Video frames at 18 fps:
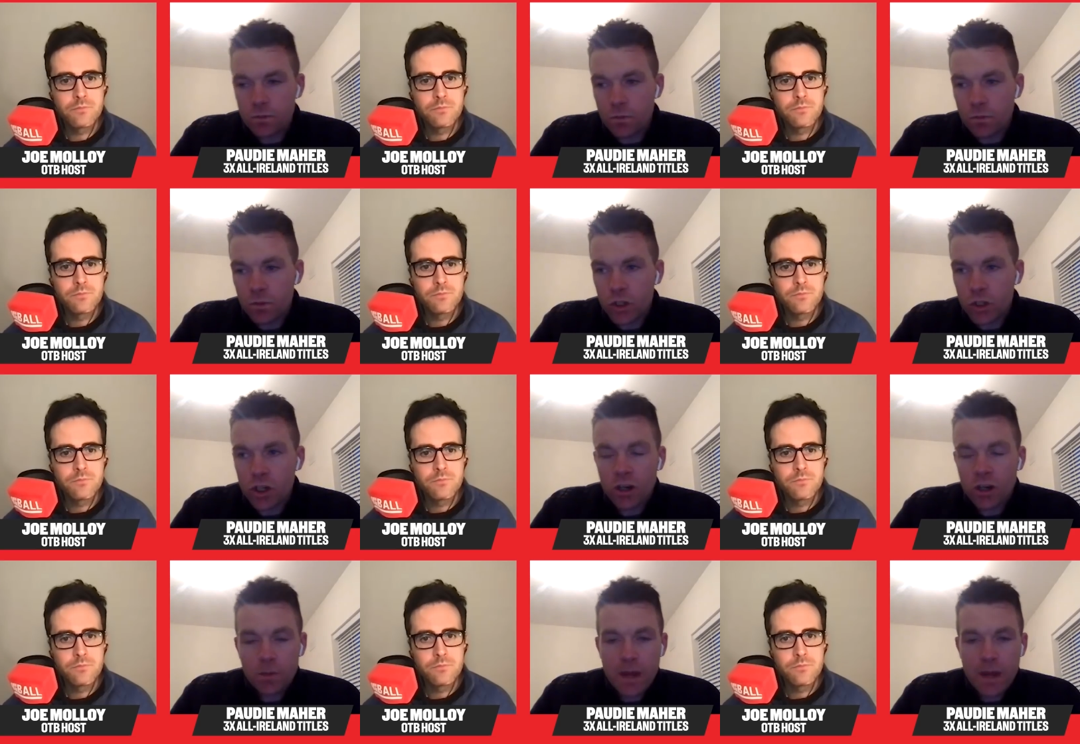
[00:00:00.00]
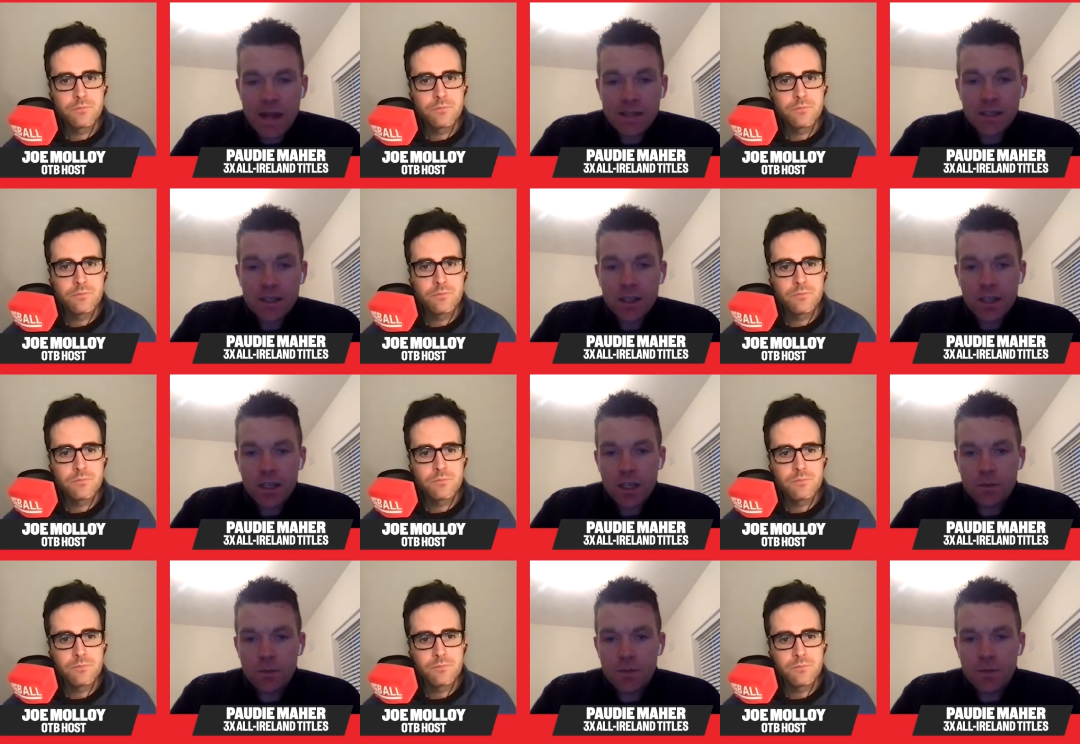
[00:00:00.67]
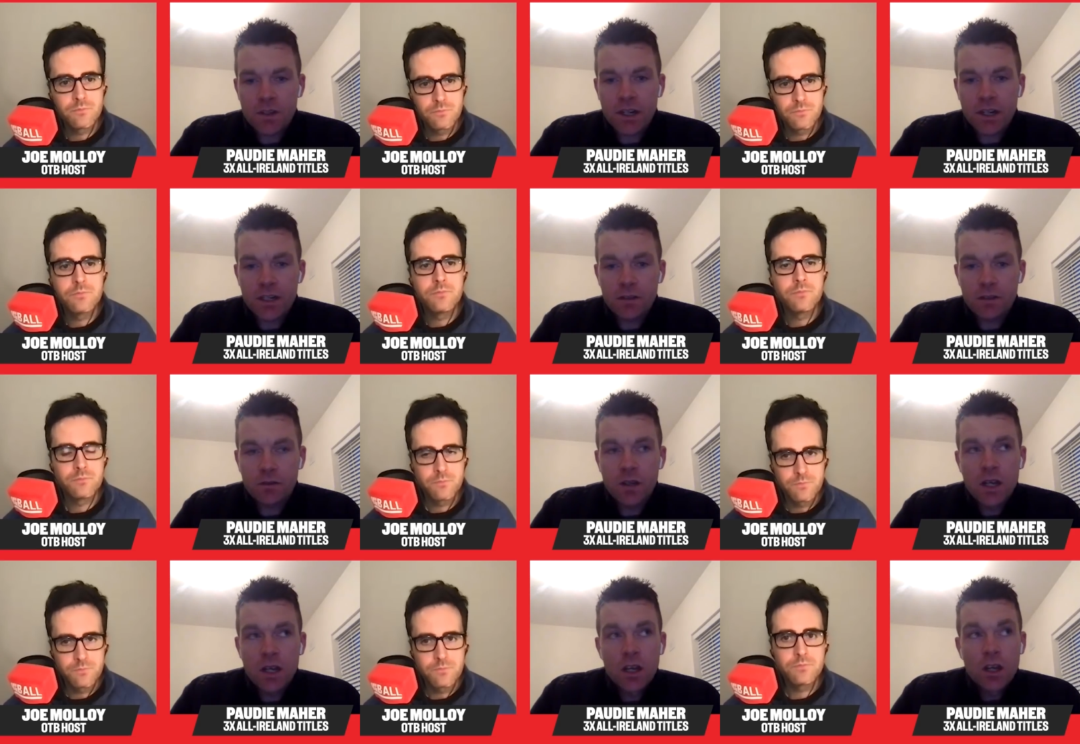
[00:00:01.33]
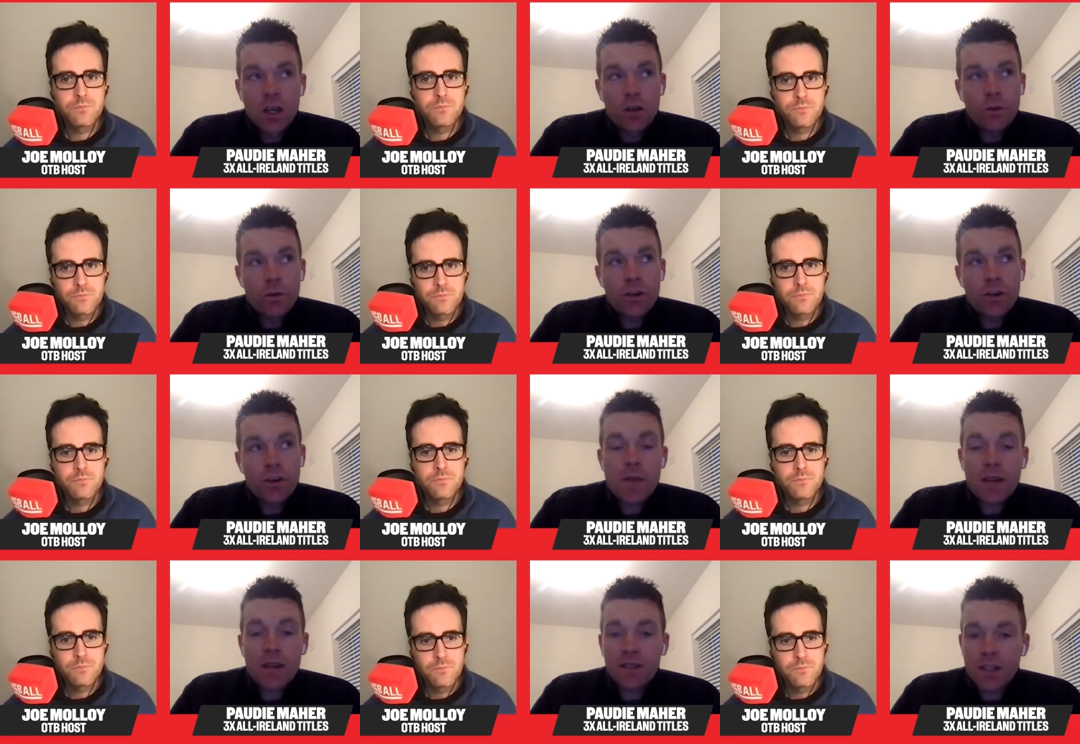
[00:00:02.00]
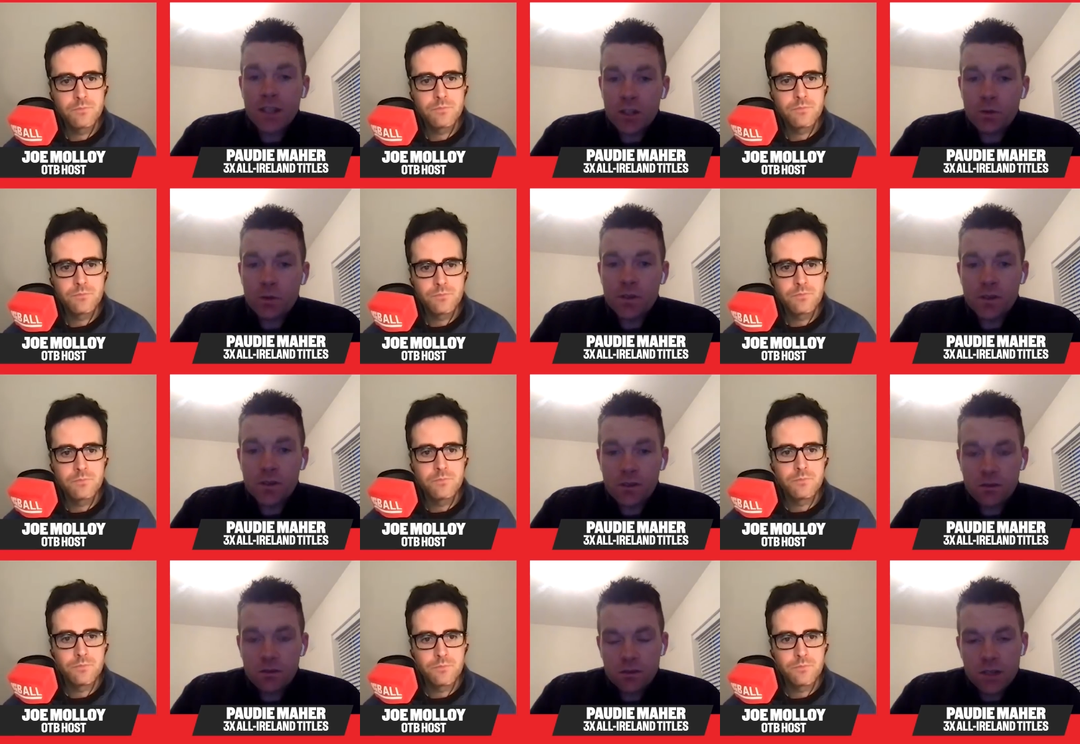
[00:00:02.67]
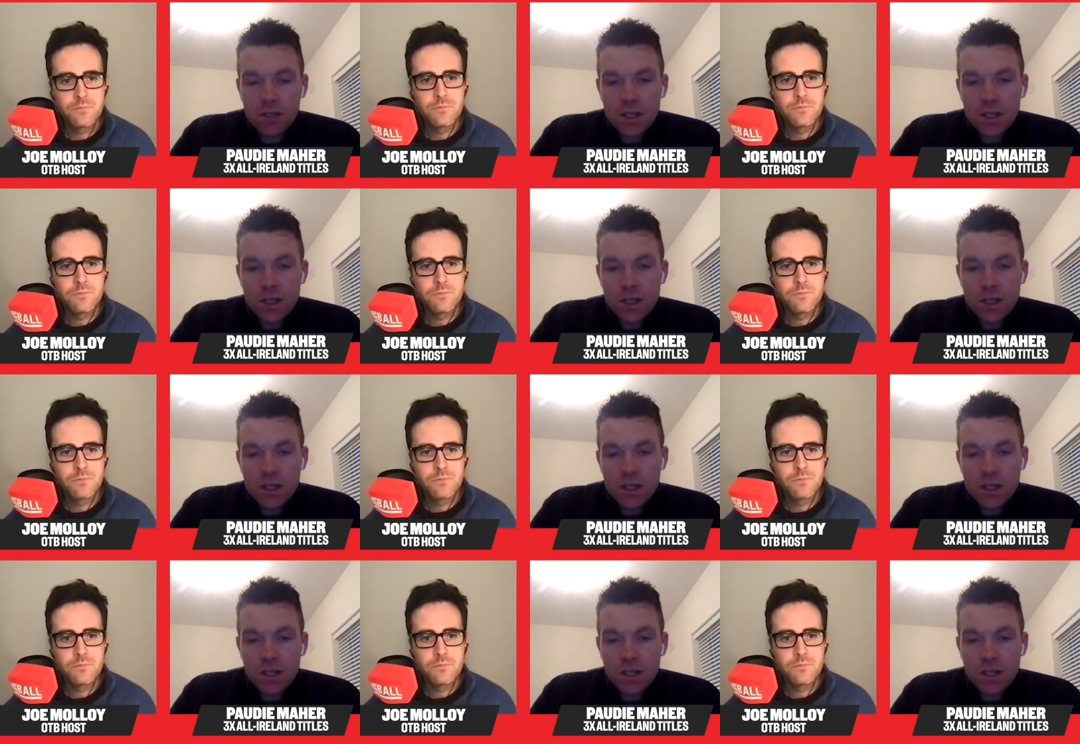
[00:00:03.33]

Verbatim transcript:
Speaker 1: short passing games. Kind of whereas back then it was